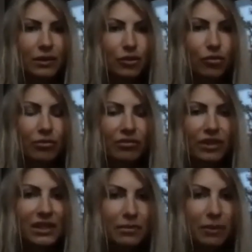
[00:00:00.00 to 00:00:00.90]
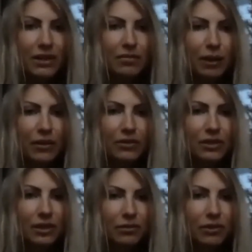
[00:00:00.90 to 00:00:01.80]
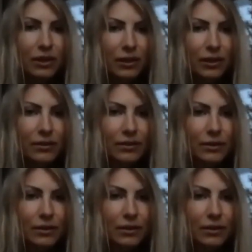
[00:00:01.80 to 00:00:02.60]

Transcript: Don't be victimized by yourself or others.